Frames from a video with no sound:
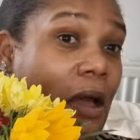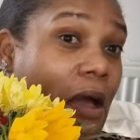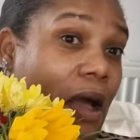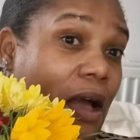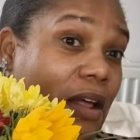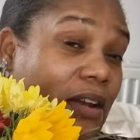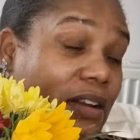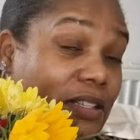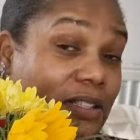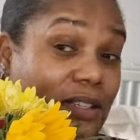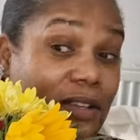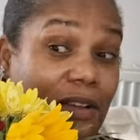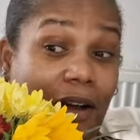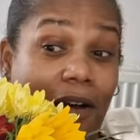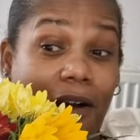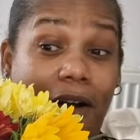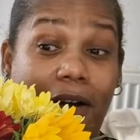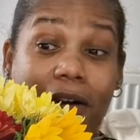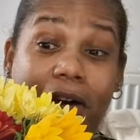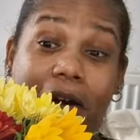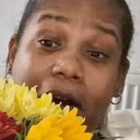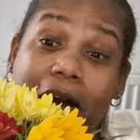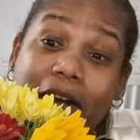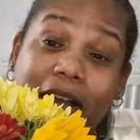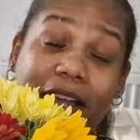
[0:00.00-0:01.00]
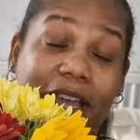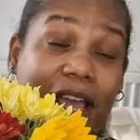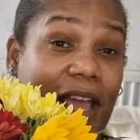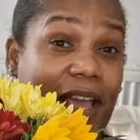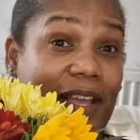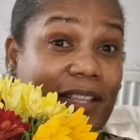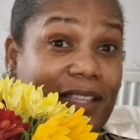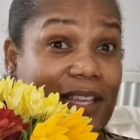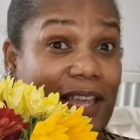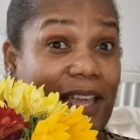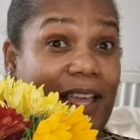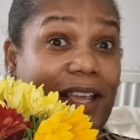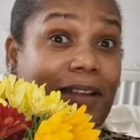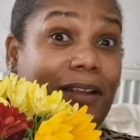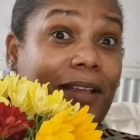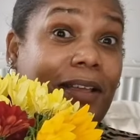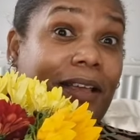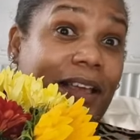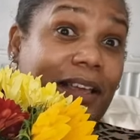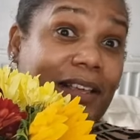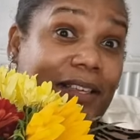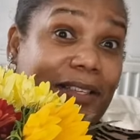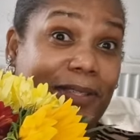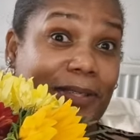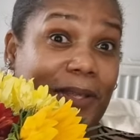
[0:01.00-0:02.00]
And I said, oh, okay then.
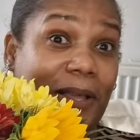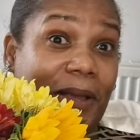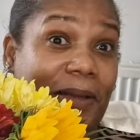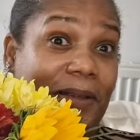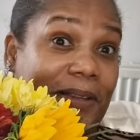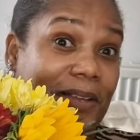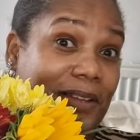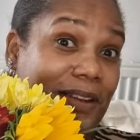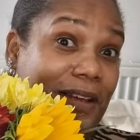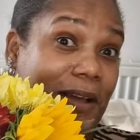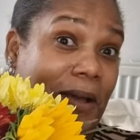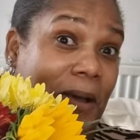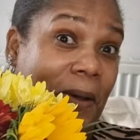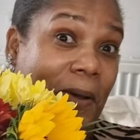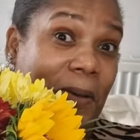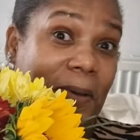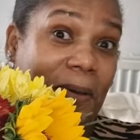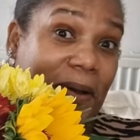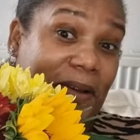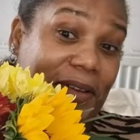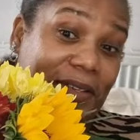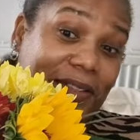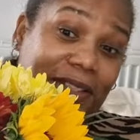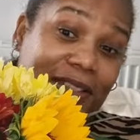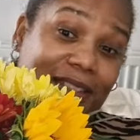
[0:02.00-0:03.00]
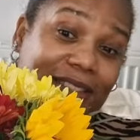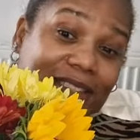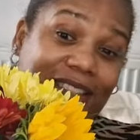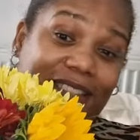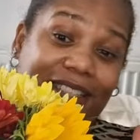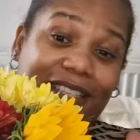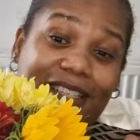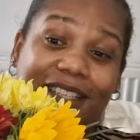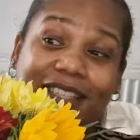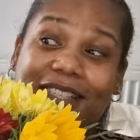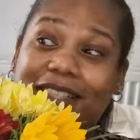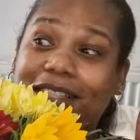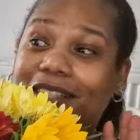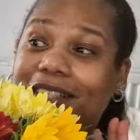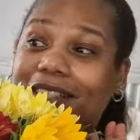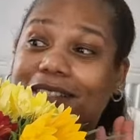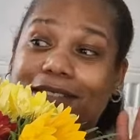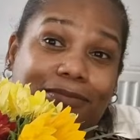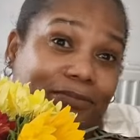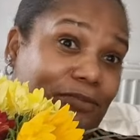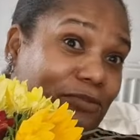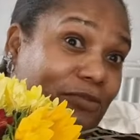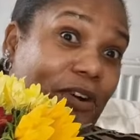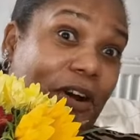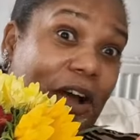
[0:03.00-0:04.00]
So, you know, I just
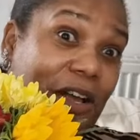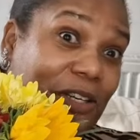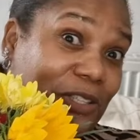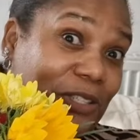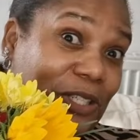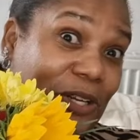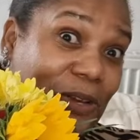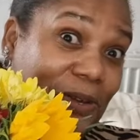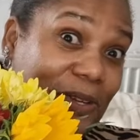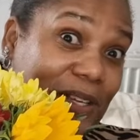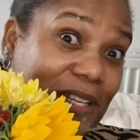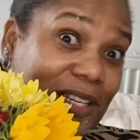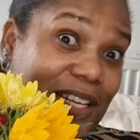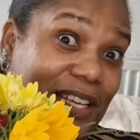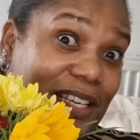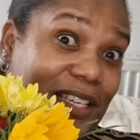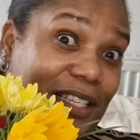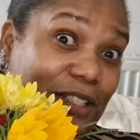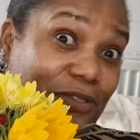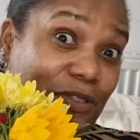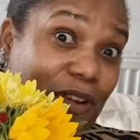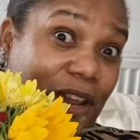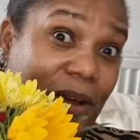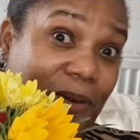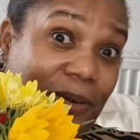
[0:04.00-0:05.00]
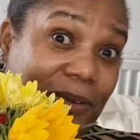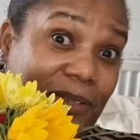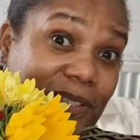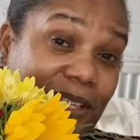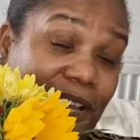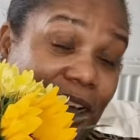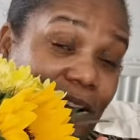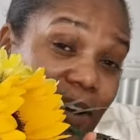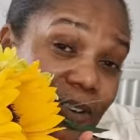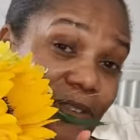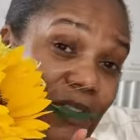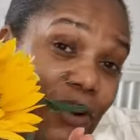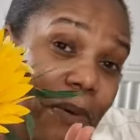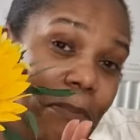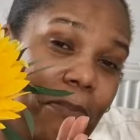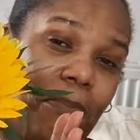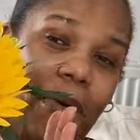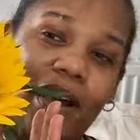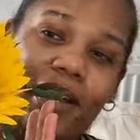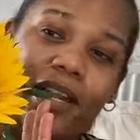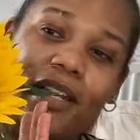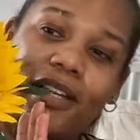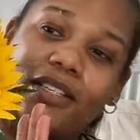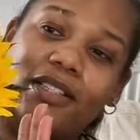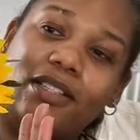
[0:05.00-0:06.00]
thought I'd show you these flowers that I got,
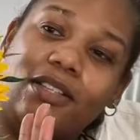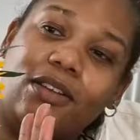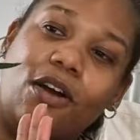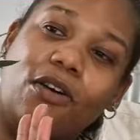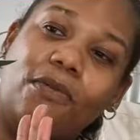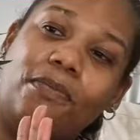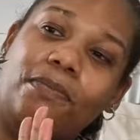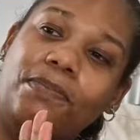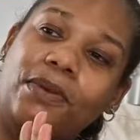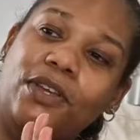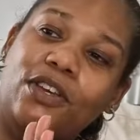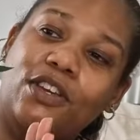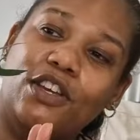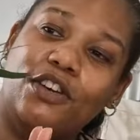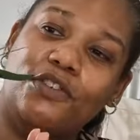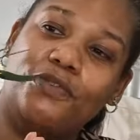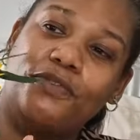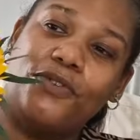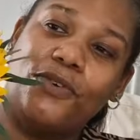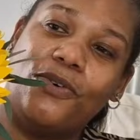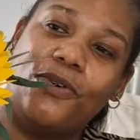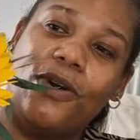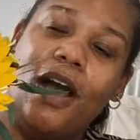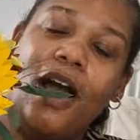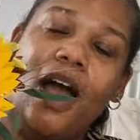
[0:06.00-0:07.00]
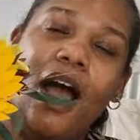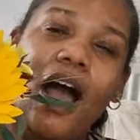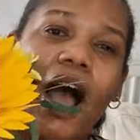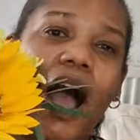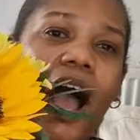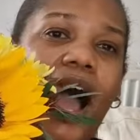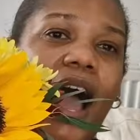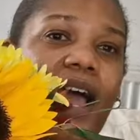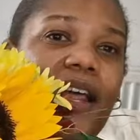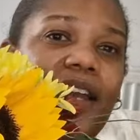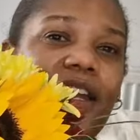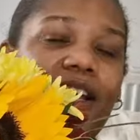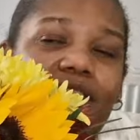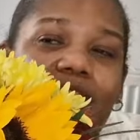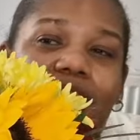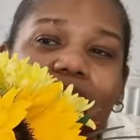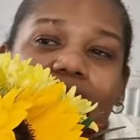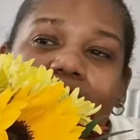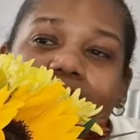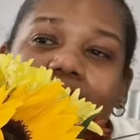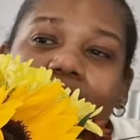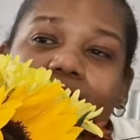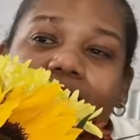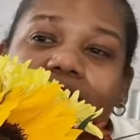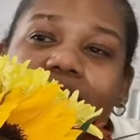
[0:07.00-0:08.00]
but they're so beautiful. And I said,
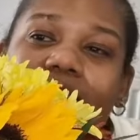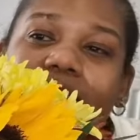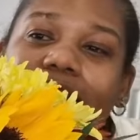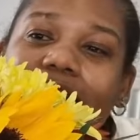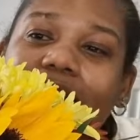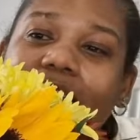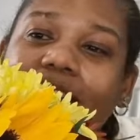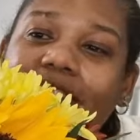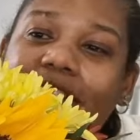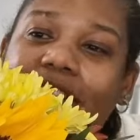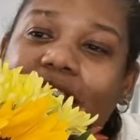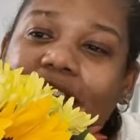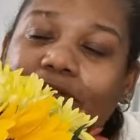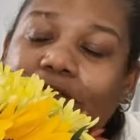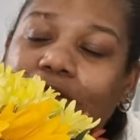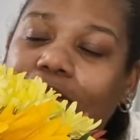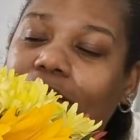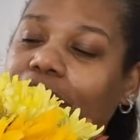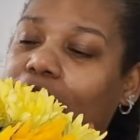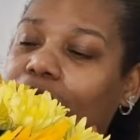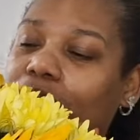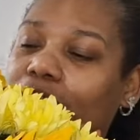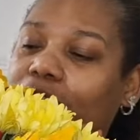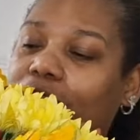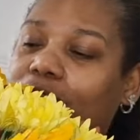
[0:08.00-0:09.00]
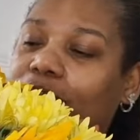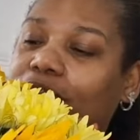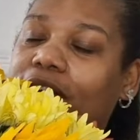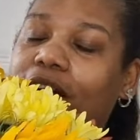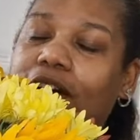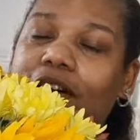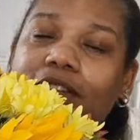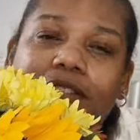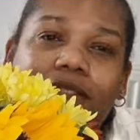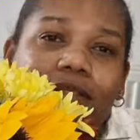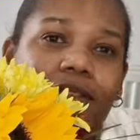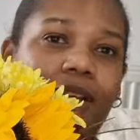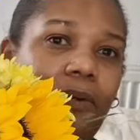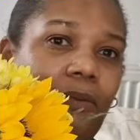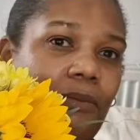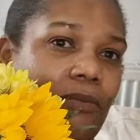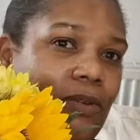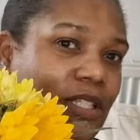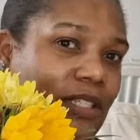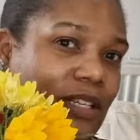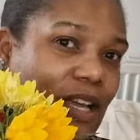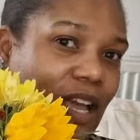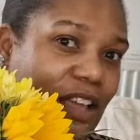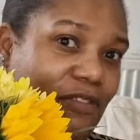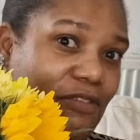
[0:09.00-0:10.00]
oh, these are lovely flowers.
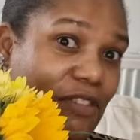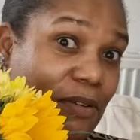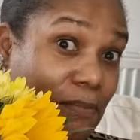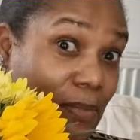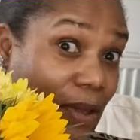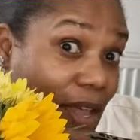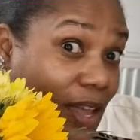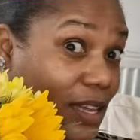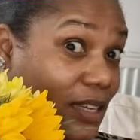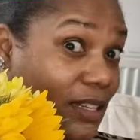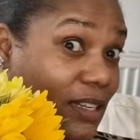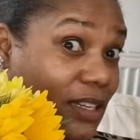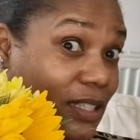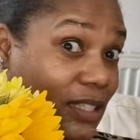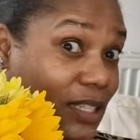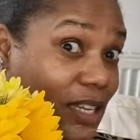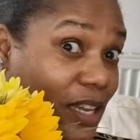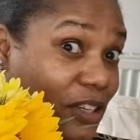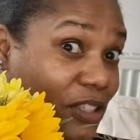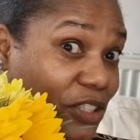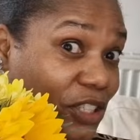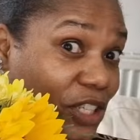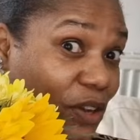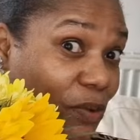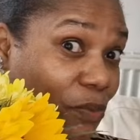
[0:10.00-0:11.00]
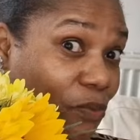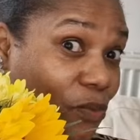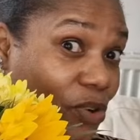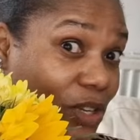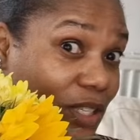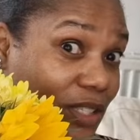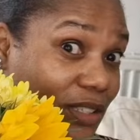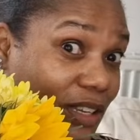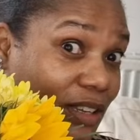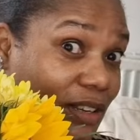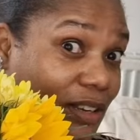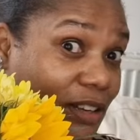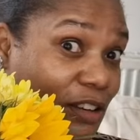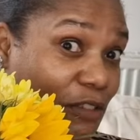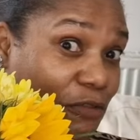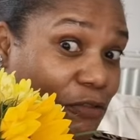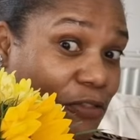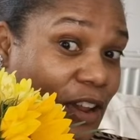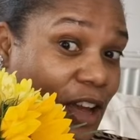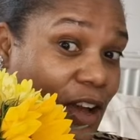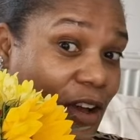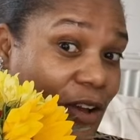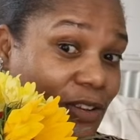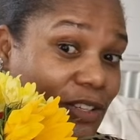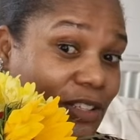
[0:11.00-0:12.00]
Was I even paying attention what's in the
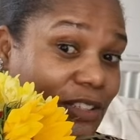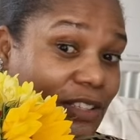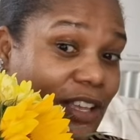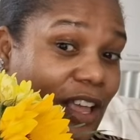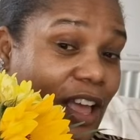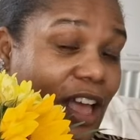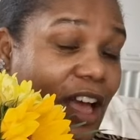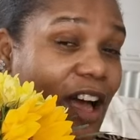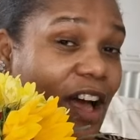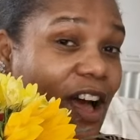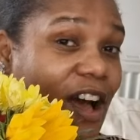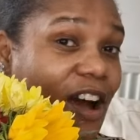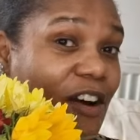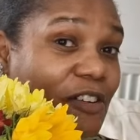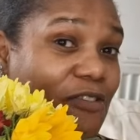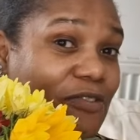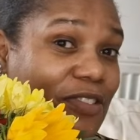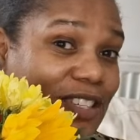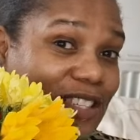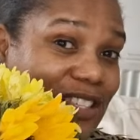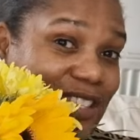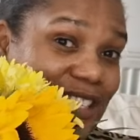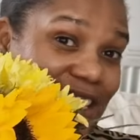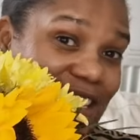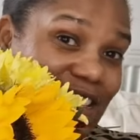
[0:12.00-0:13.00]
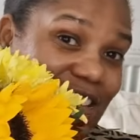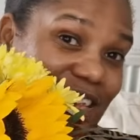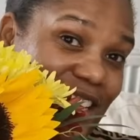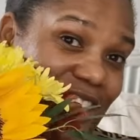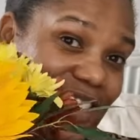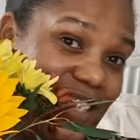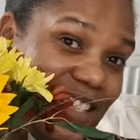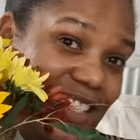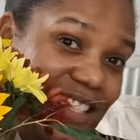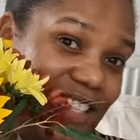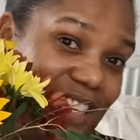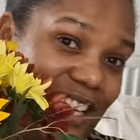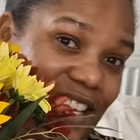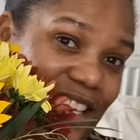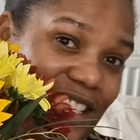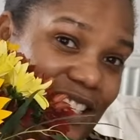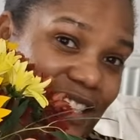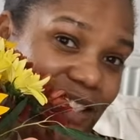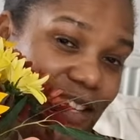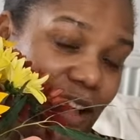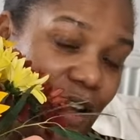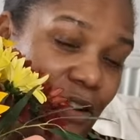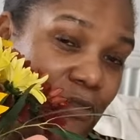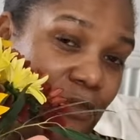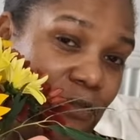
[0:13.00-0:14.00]
flowers? Obviously, you could see
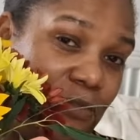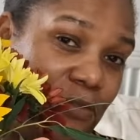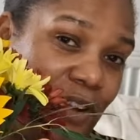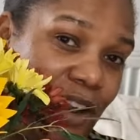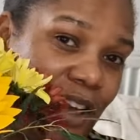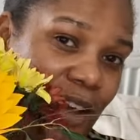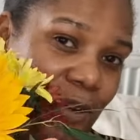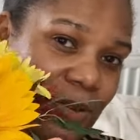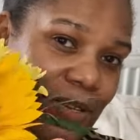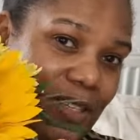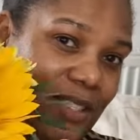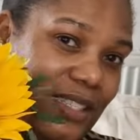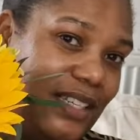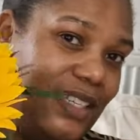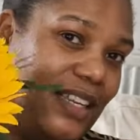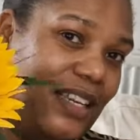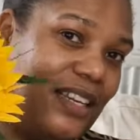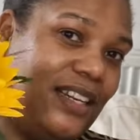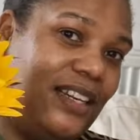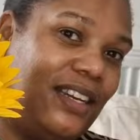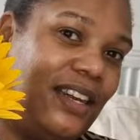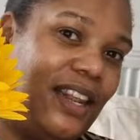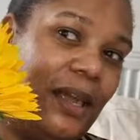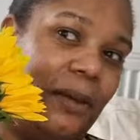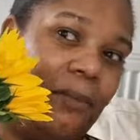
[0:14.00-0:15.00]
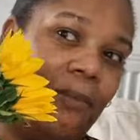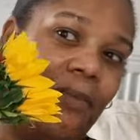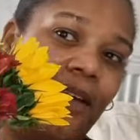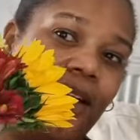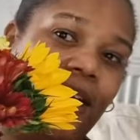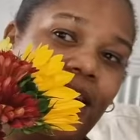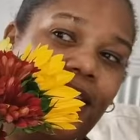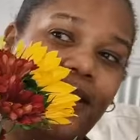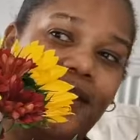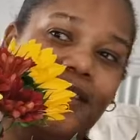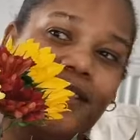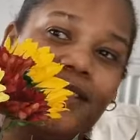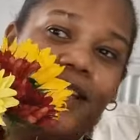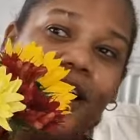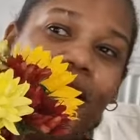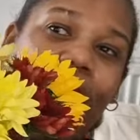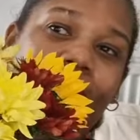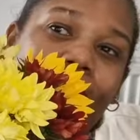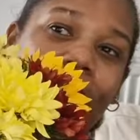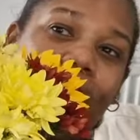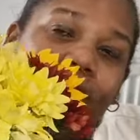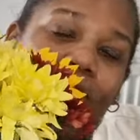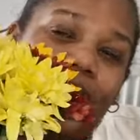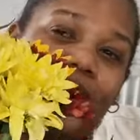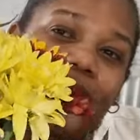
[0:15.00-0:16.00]
sunflowers in them.
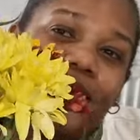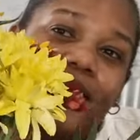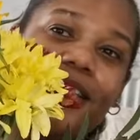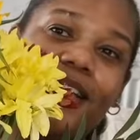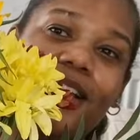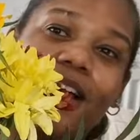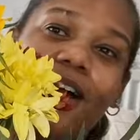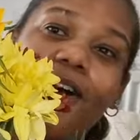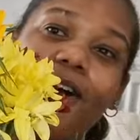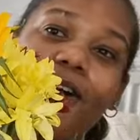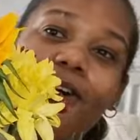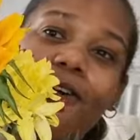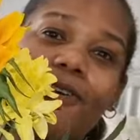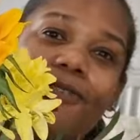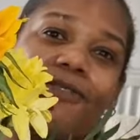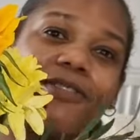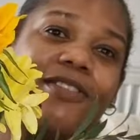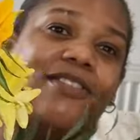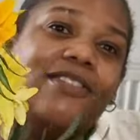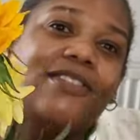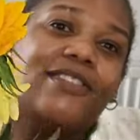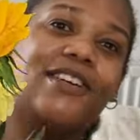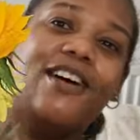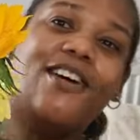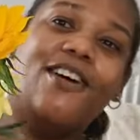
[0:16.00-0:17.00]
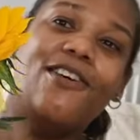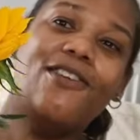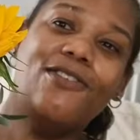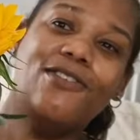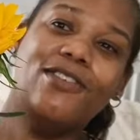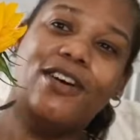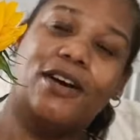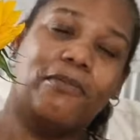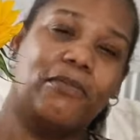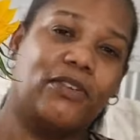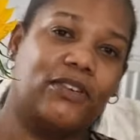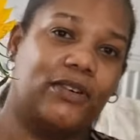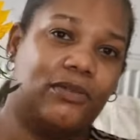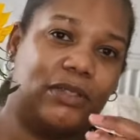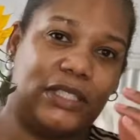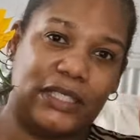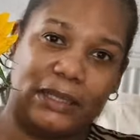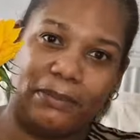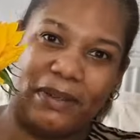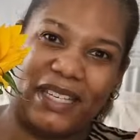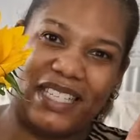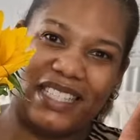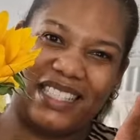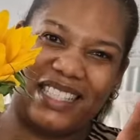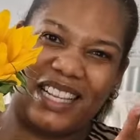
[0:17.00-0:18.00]
So when I said, oh, was a
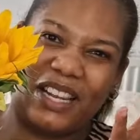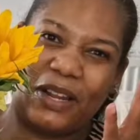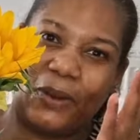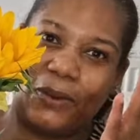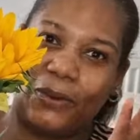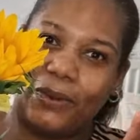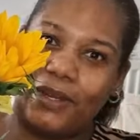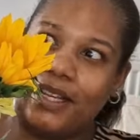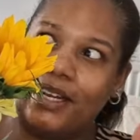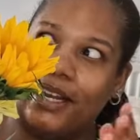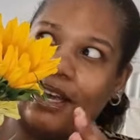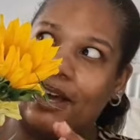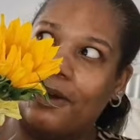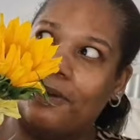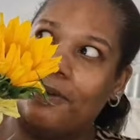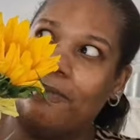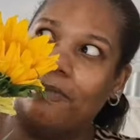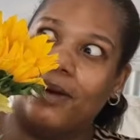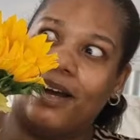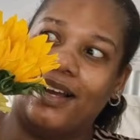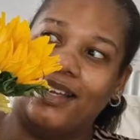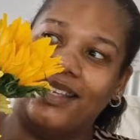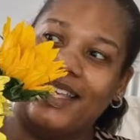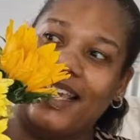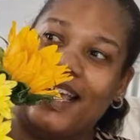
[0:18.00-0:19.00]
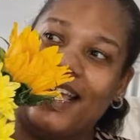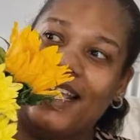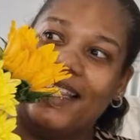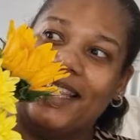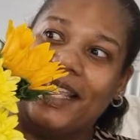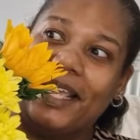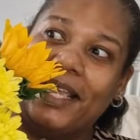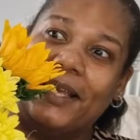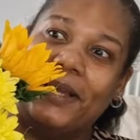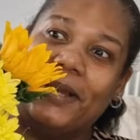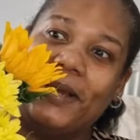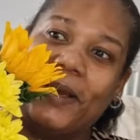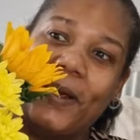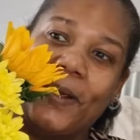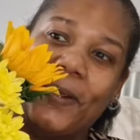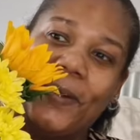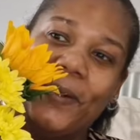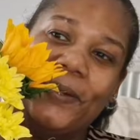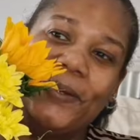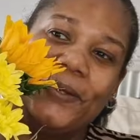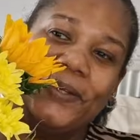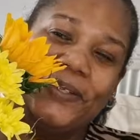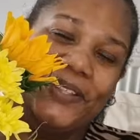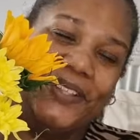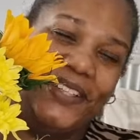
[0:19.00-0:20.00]
bit slow, you know, but yeah, there you go.
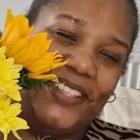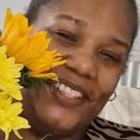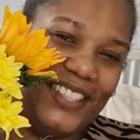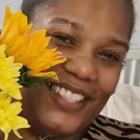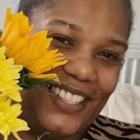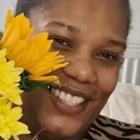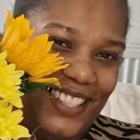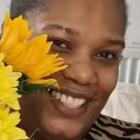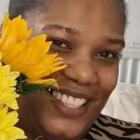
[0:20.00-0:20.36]
Then